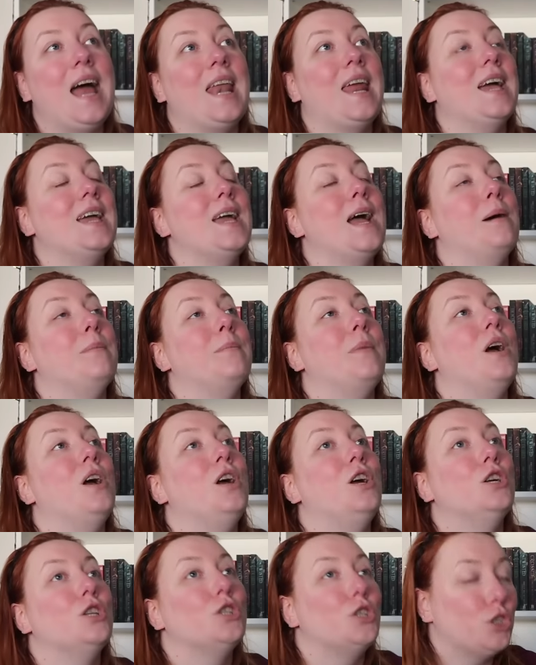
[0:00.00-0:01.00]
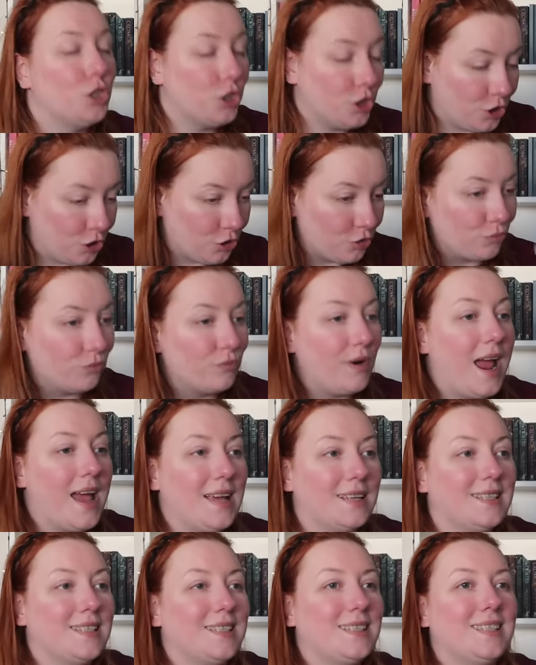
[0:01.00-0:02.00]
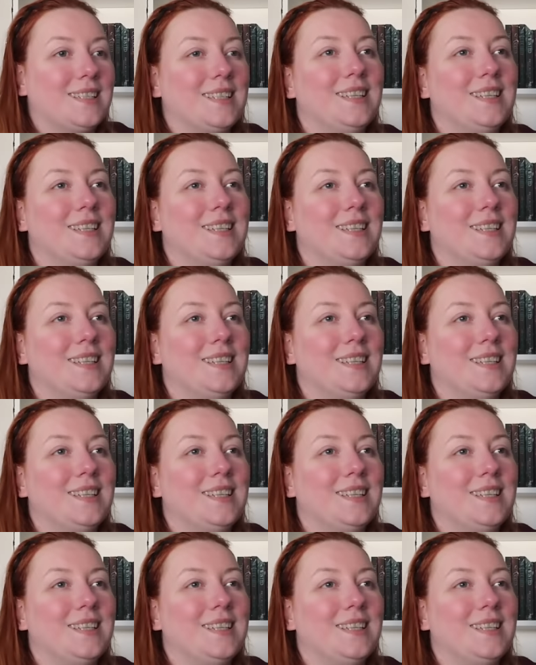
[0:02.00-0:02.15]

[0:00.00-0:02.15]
and I am stressed.